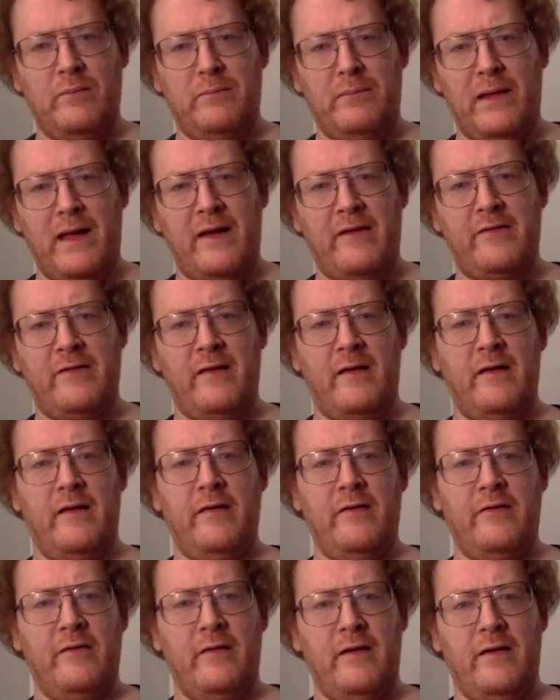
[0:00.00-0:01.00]
Black
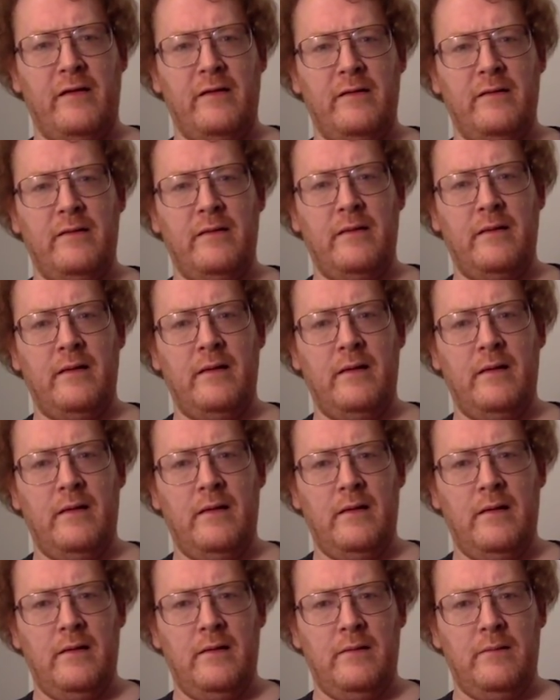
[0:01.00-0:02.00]
Sunday's on
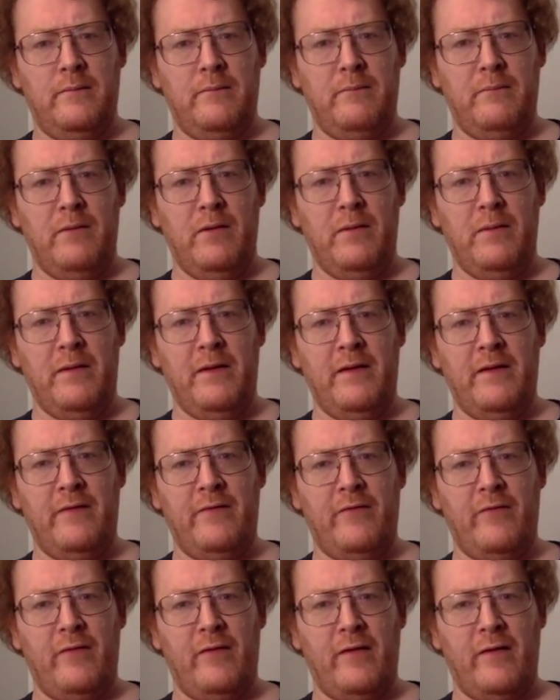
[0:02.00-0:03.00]
movie
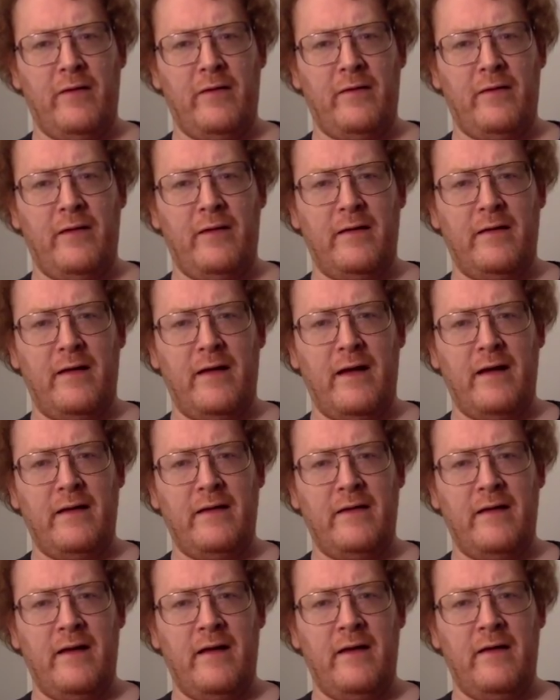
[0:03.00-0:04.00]
for another like
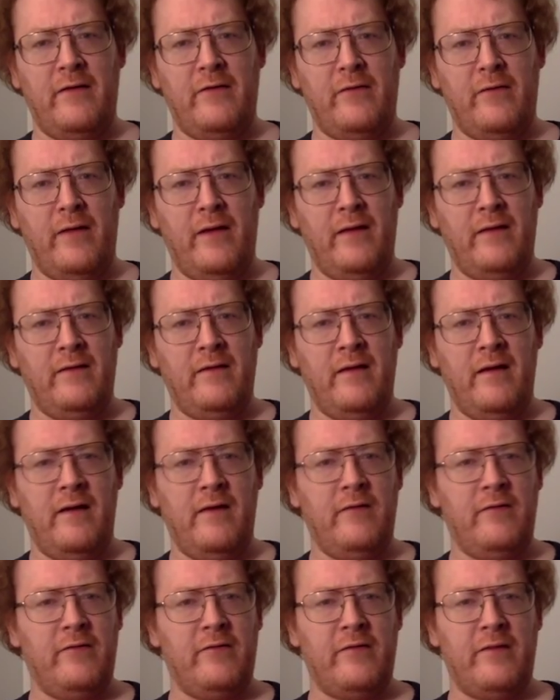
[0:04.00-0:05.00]
nine days or eight
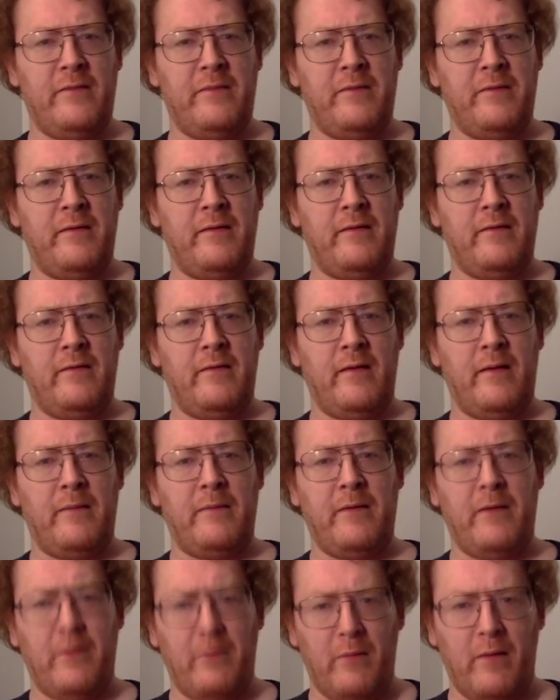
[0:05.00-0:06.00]
days or something.
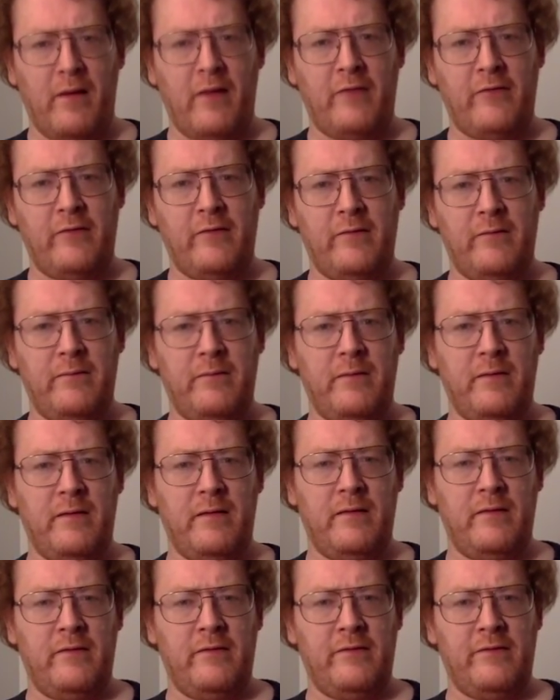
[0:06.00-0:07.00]
I'm gonna watch it, but
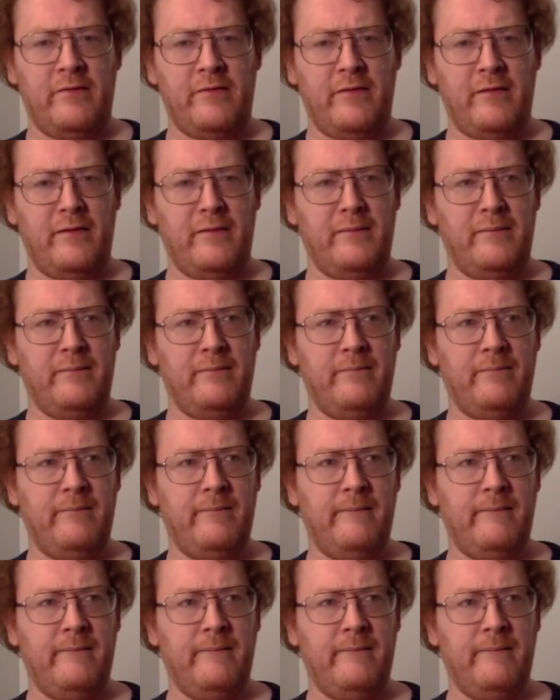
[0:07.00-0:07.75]
I just um,